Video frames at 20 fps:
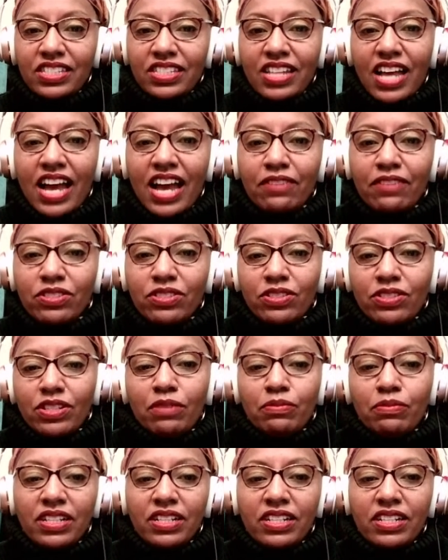live
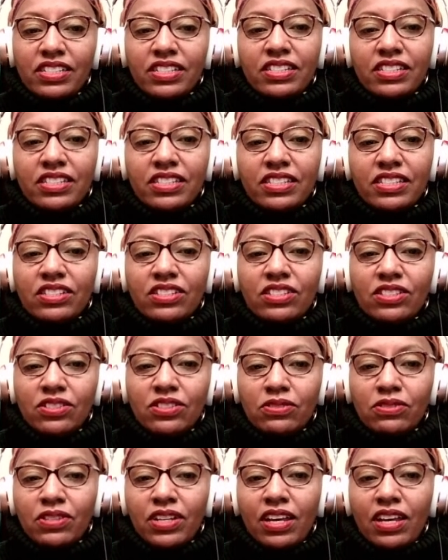streams in addition to
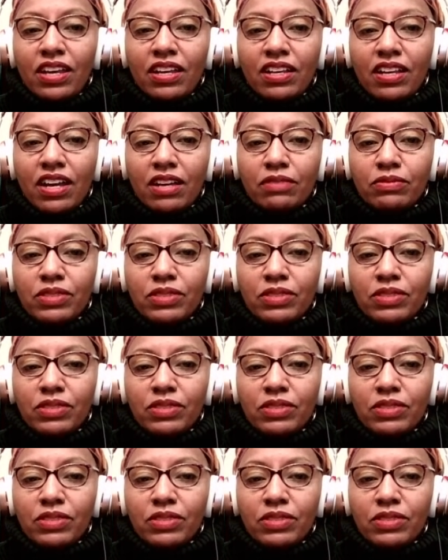doing